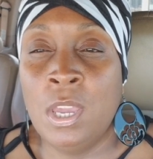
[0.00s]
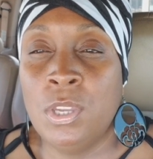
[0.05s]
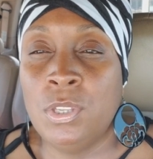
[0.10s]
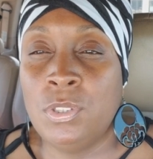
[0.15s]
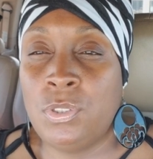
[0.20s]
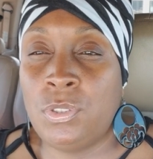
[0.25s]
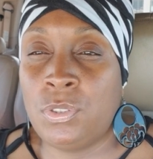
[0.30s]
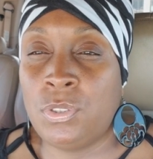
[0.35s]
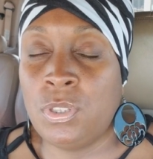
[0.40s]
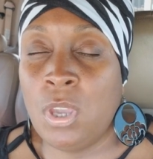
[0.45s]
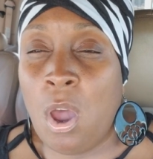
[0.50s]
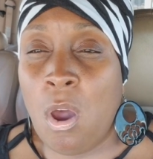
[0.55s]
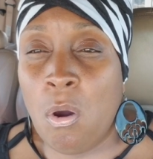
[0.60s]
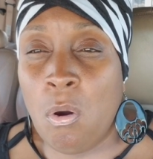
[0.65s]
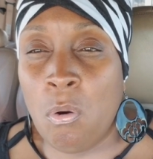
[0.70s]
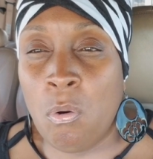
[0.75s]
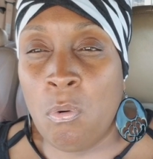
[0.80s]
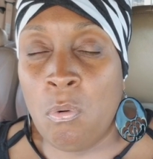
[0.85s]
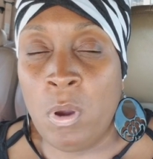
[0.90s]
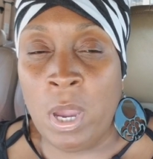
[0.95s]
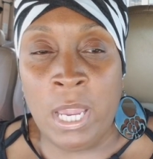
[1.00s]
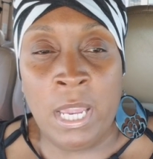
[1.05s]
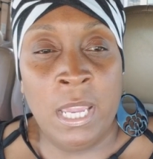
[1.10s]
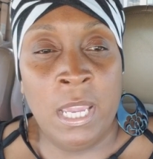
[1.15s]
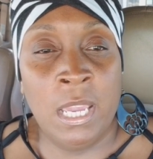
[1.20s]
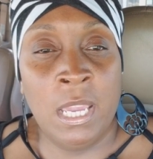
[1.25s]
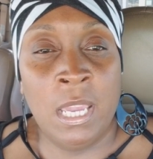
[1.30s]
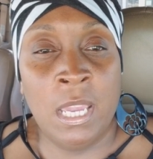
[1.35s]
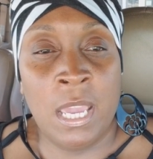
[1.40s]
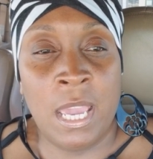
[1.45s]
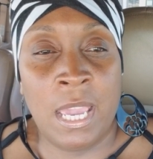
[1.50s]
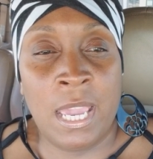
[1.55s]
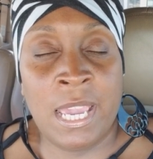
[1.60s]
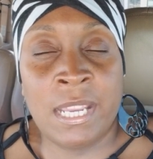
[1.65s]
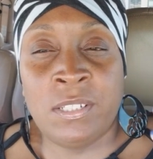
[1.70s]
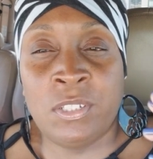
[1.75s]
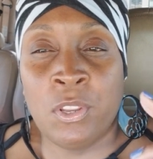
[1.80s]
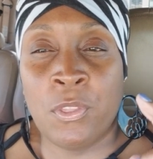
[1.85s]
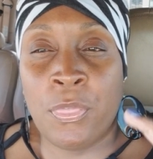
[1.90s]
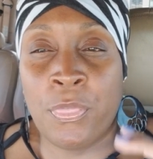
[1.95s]
So
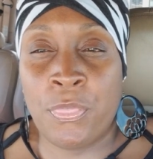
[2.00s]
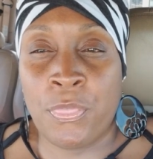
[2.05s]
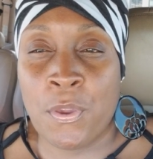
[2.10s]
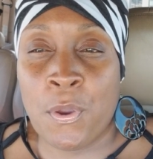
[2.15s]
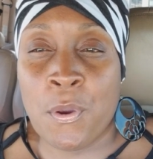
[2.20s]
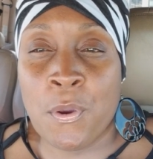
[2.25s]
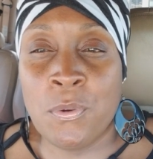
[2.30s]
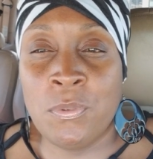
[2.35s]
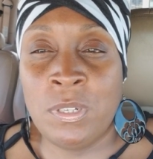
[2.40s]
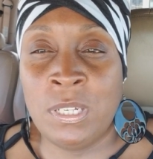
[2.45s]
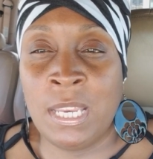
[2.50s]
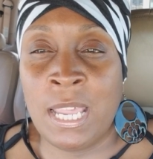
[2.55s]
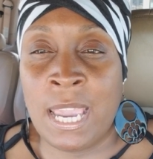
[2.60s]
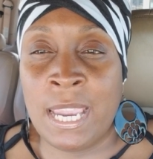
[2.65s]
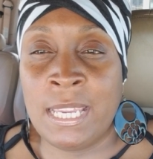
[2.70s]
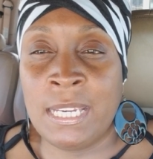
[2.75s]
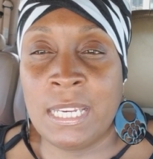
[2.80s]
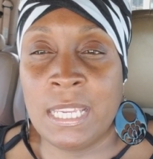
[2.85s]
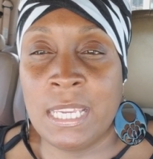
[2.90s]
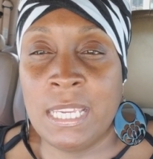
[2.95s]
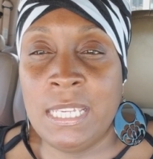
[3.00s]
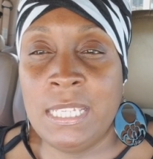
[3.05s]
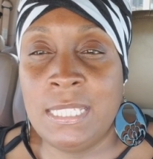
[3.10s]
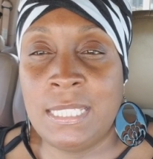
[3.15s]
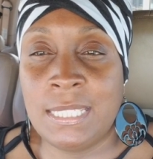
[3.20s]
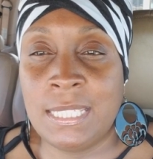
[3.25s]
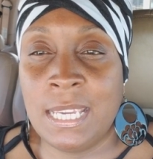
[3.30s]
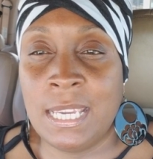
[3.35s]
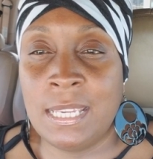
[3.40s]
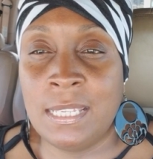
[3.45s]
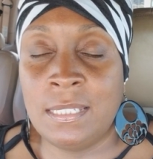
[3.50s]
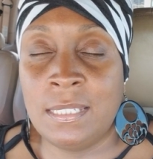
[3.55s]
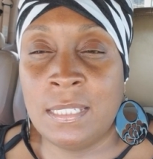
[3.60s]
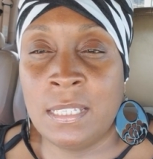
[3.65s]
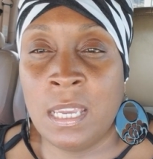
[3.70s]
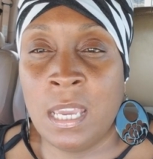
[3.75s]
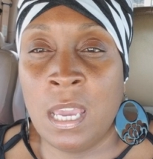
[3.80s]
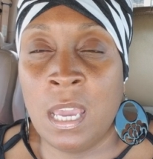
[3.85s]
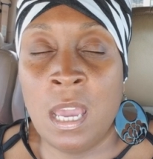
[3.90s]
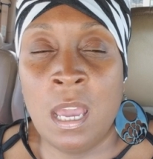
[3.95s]
at the third light, he says,
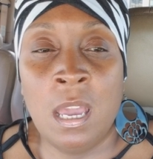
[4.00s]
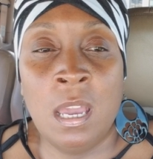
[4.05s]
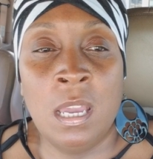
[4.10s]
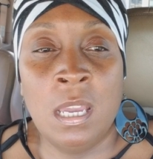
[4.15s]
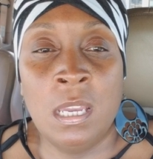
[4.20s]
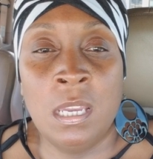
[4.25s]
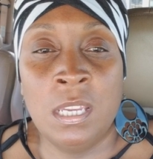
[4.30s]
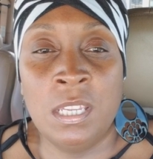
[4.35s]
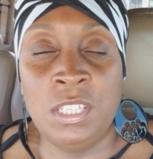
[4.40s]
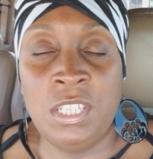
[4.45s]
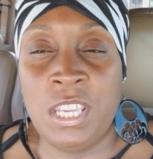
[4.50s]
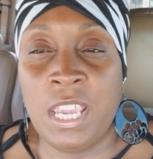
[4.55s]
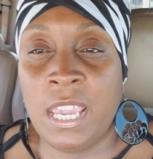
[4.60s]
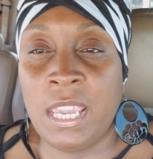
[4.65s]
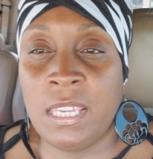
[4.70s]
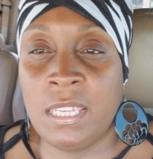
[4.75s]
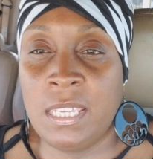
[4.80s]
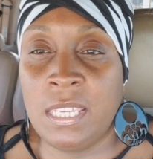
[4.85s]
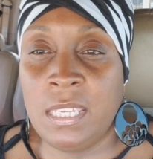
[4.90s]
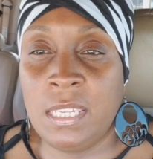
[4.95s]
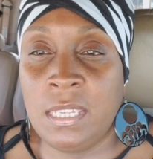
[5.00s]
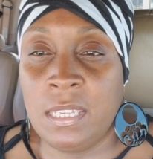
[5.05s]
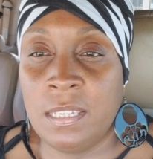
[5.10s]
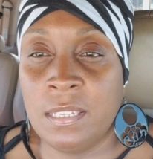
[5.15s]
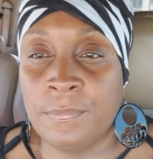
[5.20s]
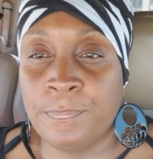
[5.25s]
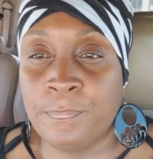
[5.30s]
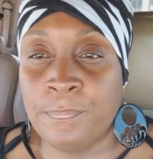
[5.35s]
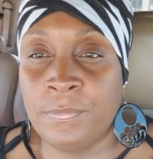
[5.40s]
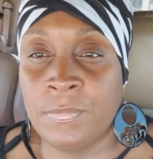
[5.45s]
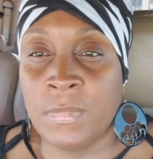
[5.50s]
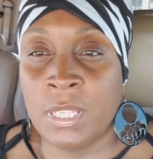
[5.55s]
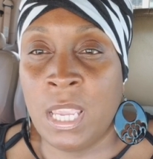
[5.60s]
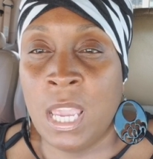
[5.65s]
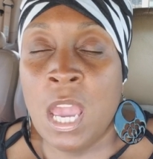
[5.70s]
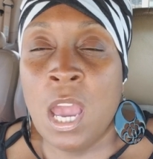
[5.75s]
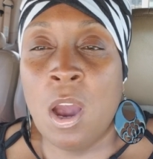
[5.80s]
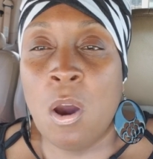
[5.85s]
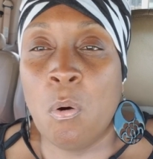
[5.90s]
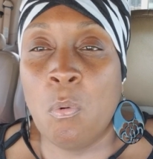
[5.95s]
Yankee,
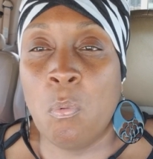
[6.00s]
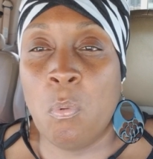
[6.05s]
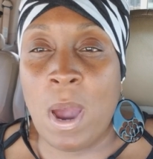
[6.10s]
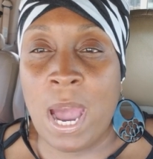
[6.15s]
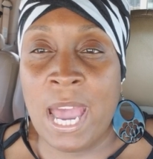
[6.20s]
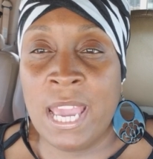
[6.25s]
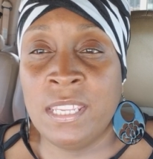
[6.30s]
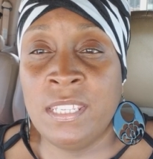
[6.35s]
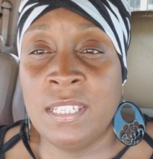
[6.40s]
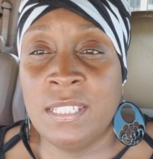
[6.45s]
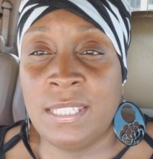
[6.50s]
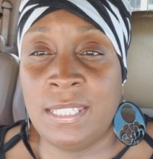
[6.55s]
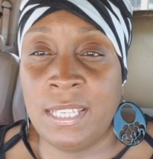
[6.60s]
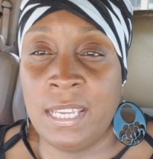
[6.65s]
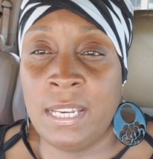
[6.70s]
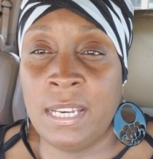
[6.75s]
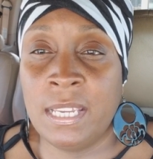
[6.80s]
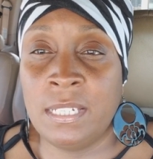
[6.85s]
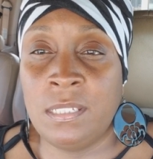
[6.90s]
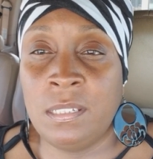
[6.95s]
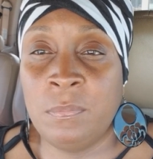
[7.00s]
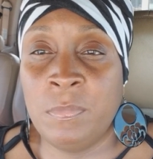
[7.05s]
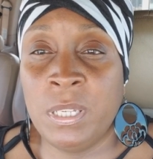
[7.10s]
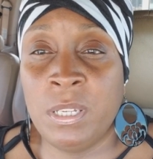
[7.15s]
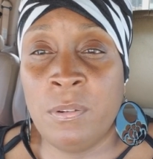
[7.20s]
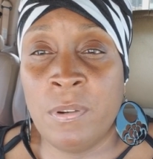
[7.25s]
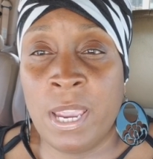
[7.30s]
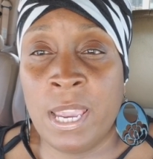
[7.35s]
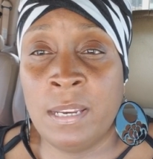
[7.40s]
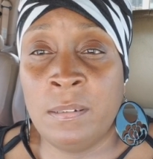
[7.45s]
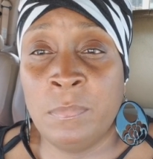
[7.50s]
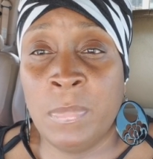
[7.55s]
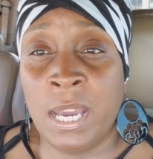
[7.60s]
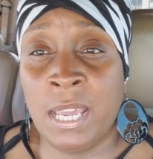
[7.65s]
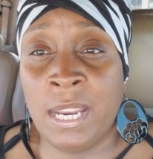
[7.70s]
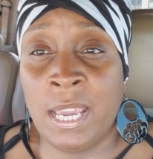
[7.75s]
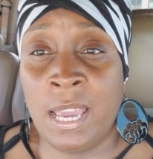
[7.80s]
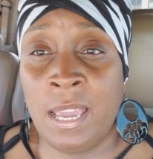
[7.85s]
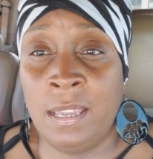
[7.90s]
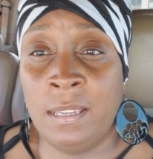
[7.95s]
why you say that to me
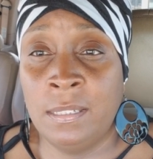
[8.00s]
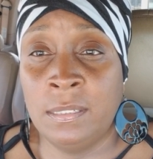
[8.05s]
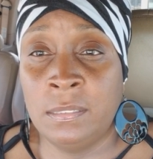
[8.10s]
grandmother?